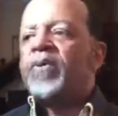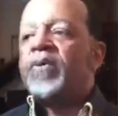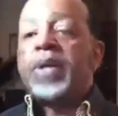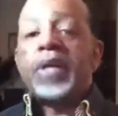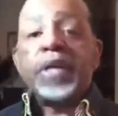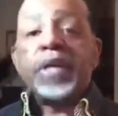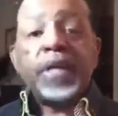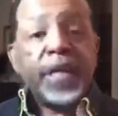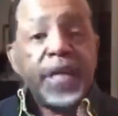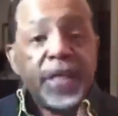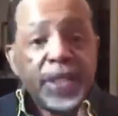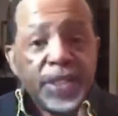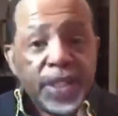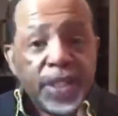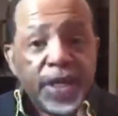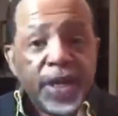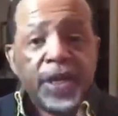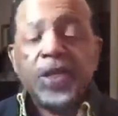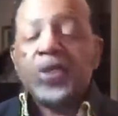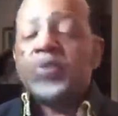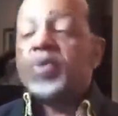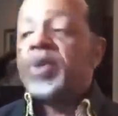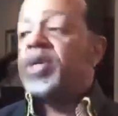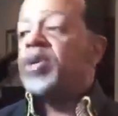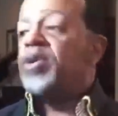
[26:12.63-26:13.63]
We'd eat
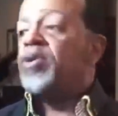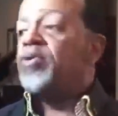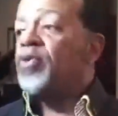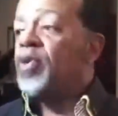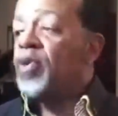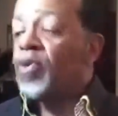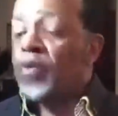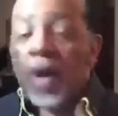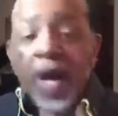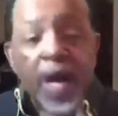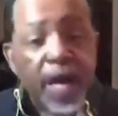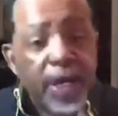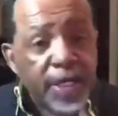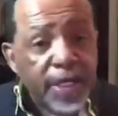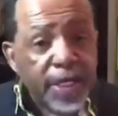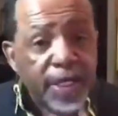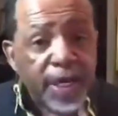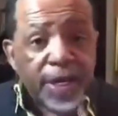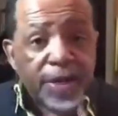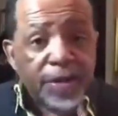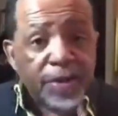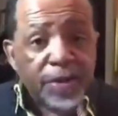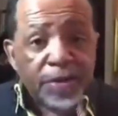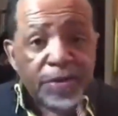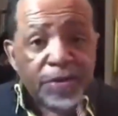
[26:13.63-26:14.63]
together, we'd go for a ride
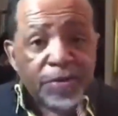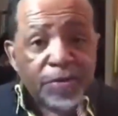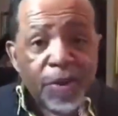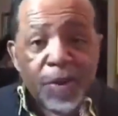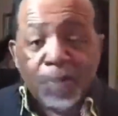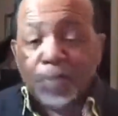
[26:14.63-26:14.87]
together,